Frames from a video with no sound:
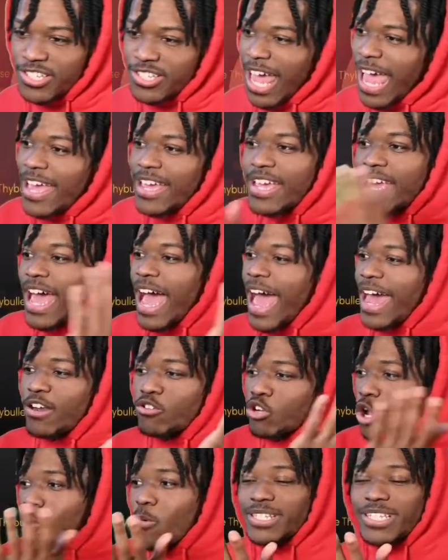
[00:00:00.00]
I, I
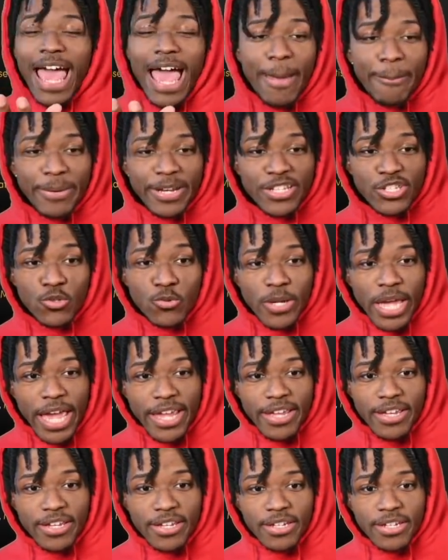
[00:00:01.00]
don't know what's happening,
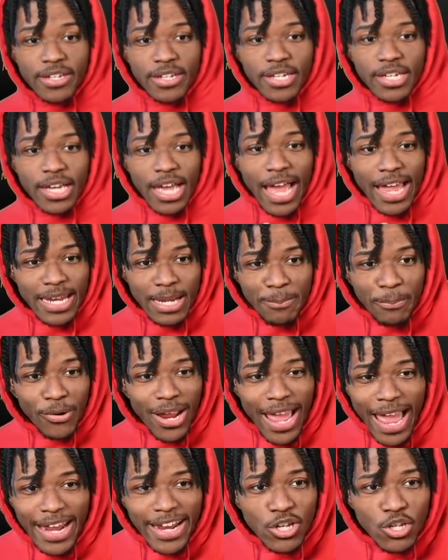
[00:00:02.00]
2K. I didn't pre
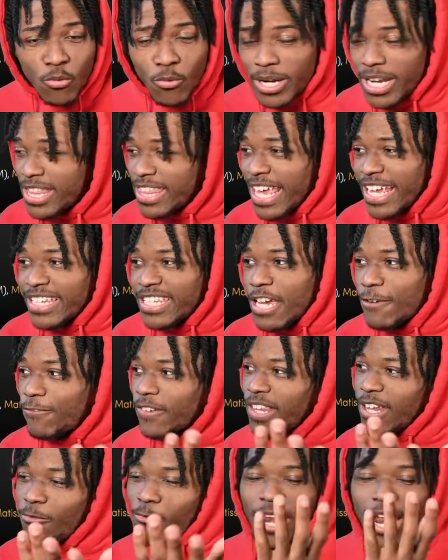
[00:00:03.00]
I didn't do anything
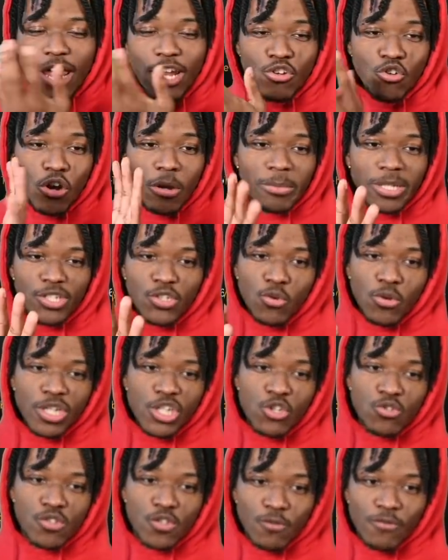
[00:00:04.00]
different than what I normally do in a
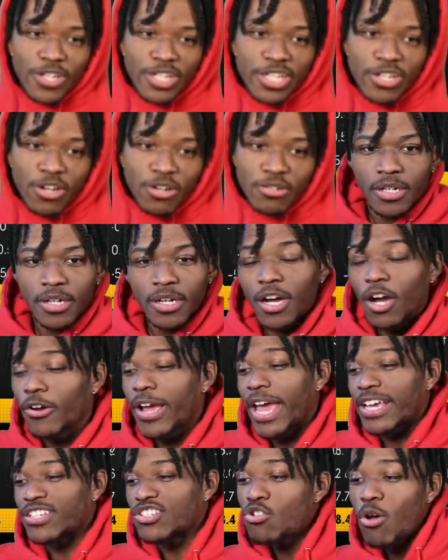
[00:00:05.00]
YouTube video.
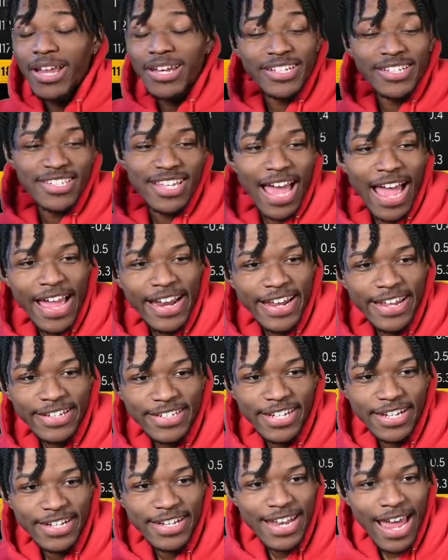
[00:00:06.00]
Okay, so I decided
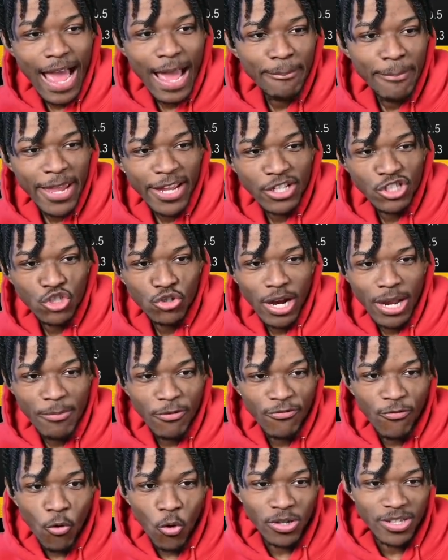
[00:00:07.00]
to not make a trade
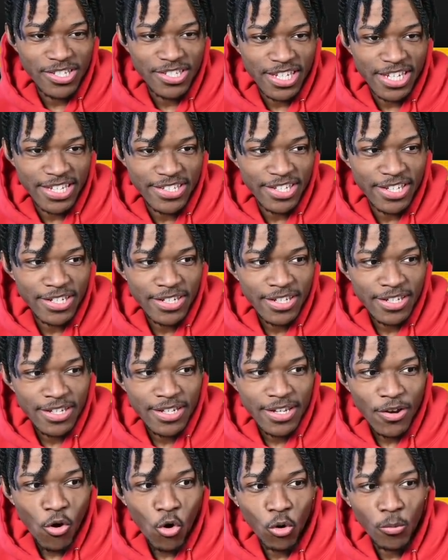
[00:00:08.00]
before the season
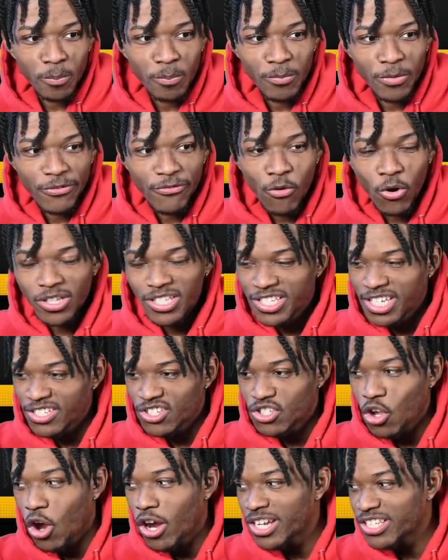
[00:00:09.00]
or before the season
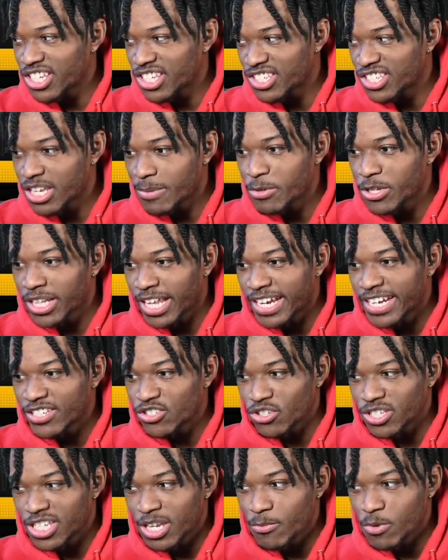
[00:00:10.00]
started, just simulate as
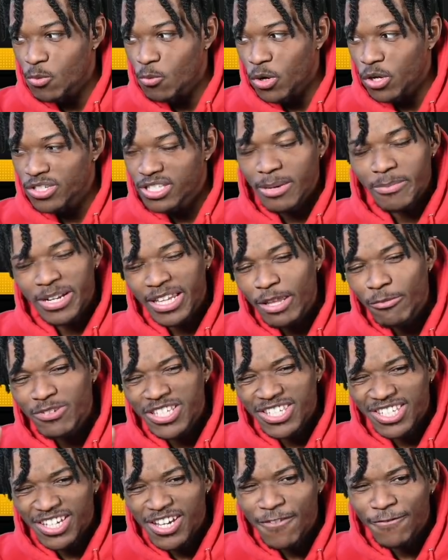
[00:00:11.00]
you see with the worst team in the league, which
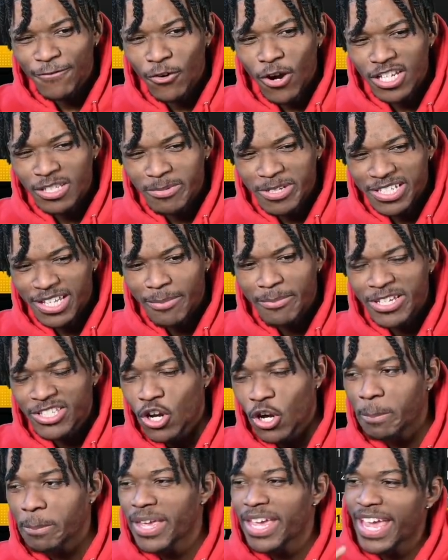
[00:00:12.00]
is good for us because that means
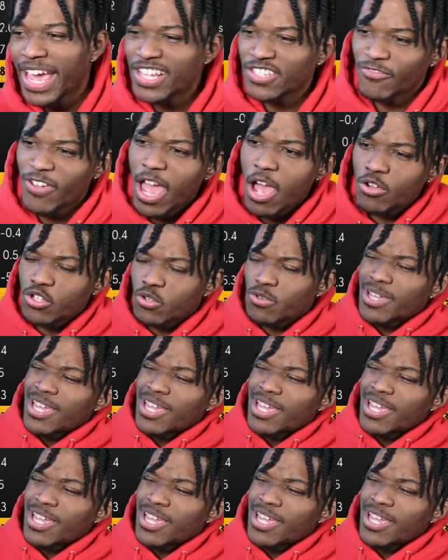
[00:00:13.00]
our pick has value.